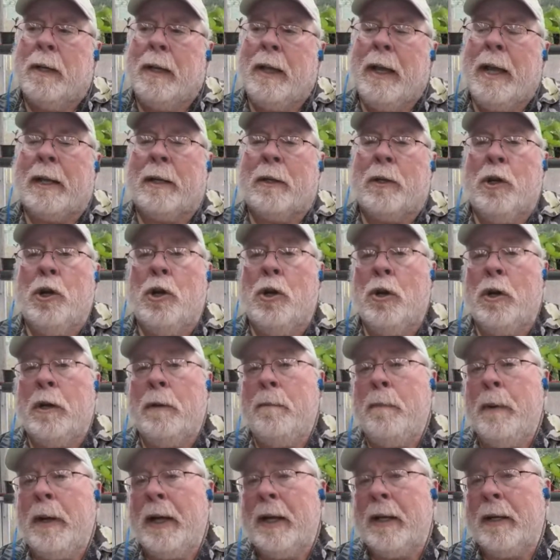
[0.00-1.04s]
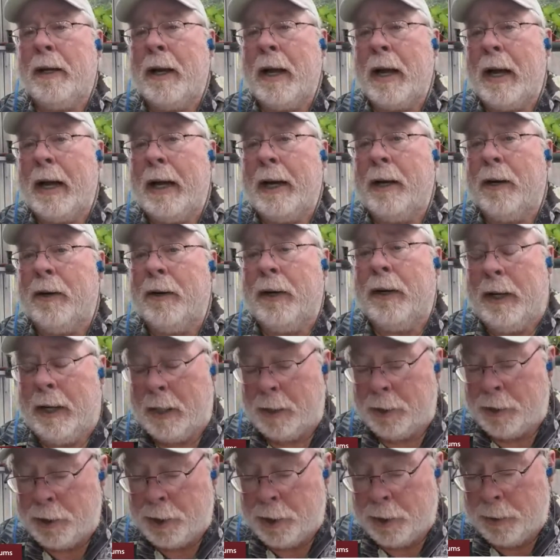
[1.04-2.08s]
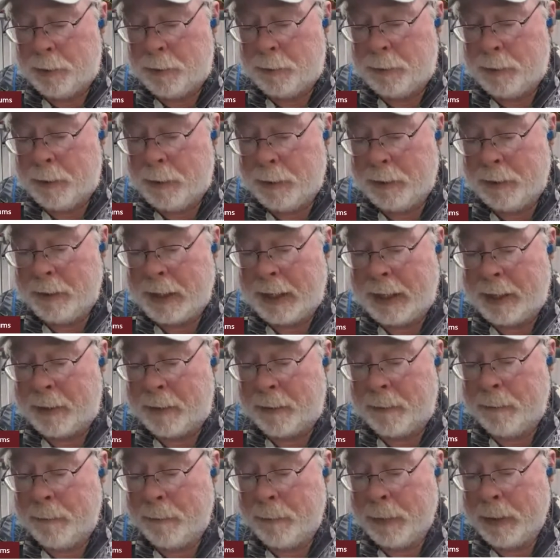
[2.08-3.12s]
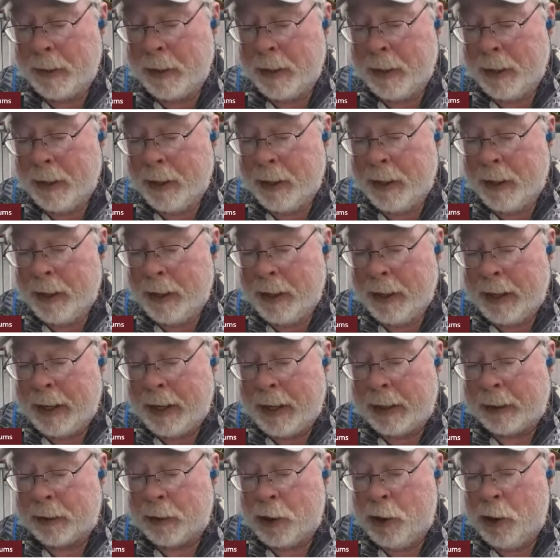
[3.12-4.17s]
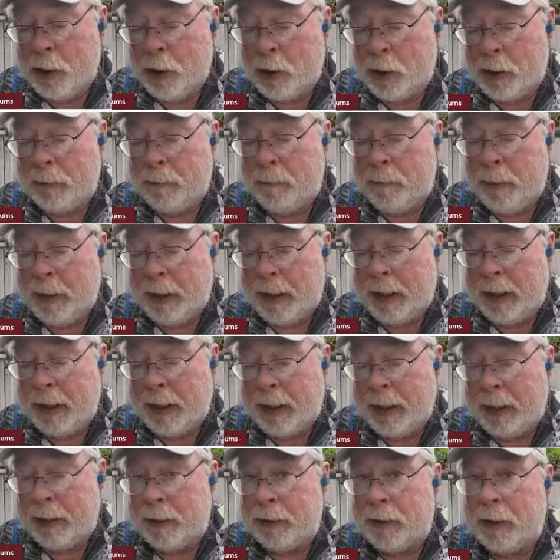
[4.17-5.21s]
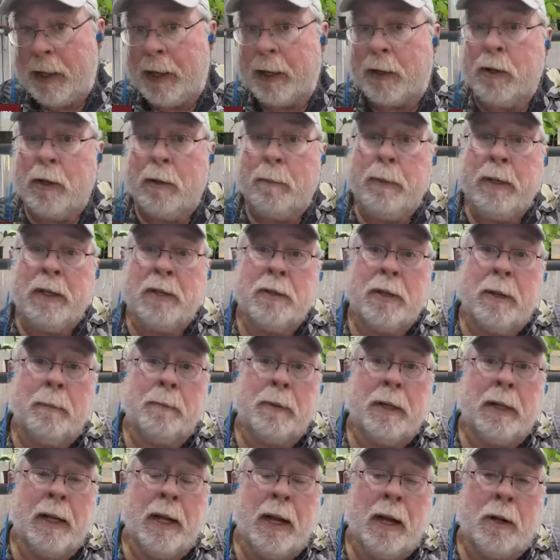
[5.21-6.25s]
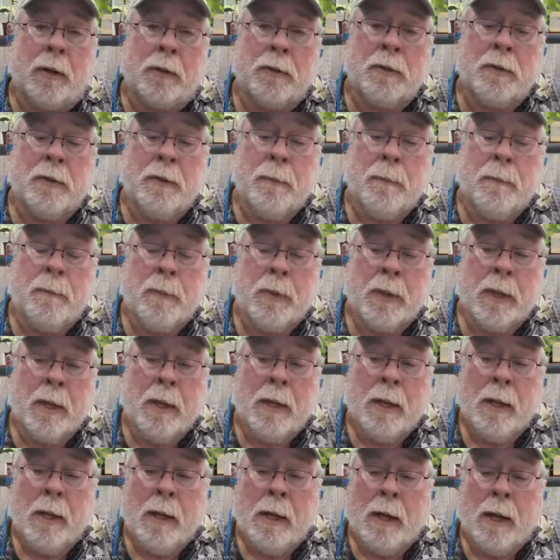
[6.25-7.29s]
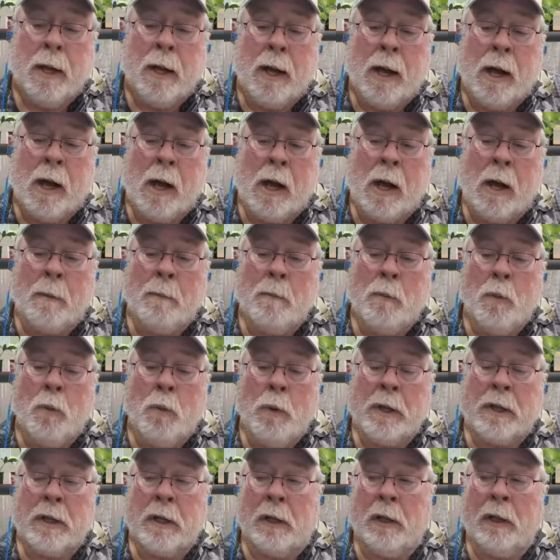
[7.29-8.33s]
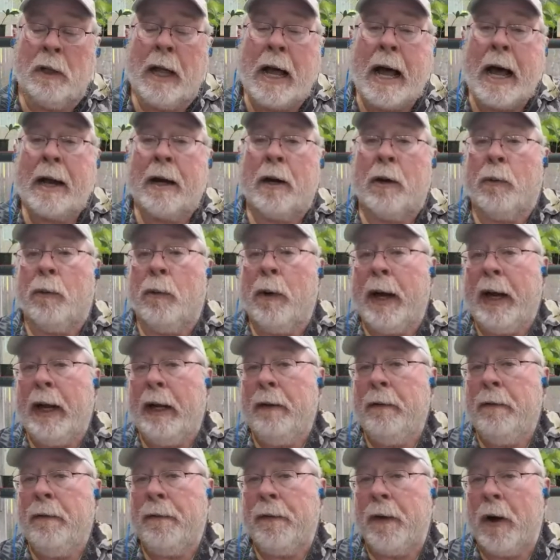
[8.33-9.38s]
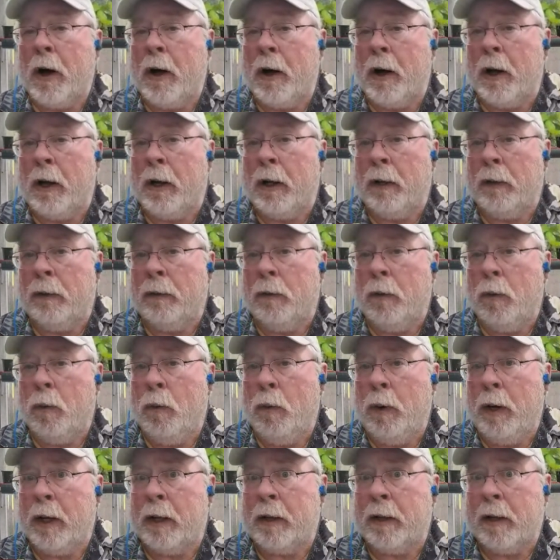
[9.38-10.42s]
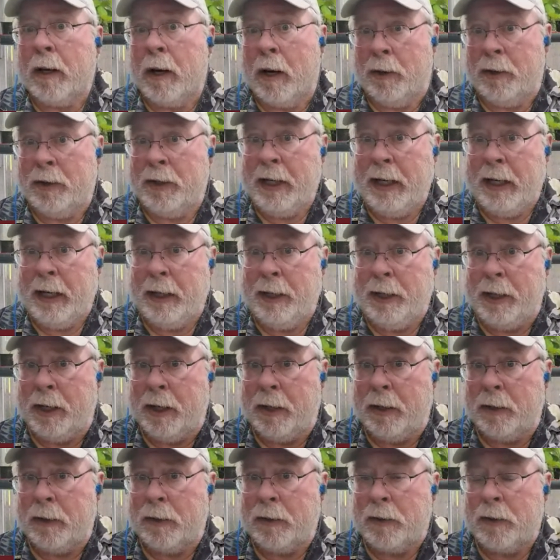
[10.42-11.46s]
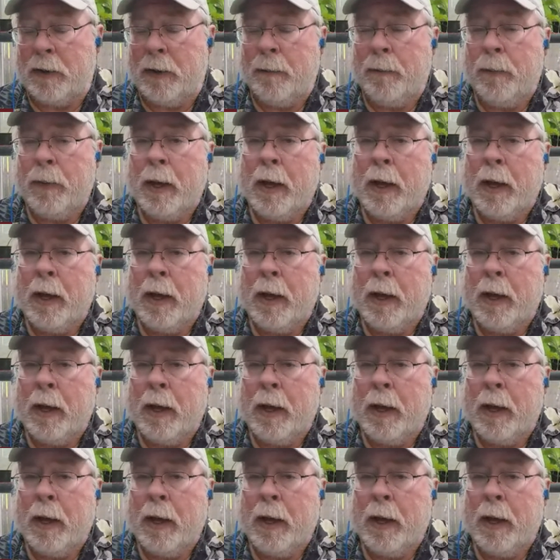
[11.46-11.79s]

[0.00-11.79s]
it could be an iron issue, Dale. It could be it could be something else. Um, with a lot of rainfall with gardenias,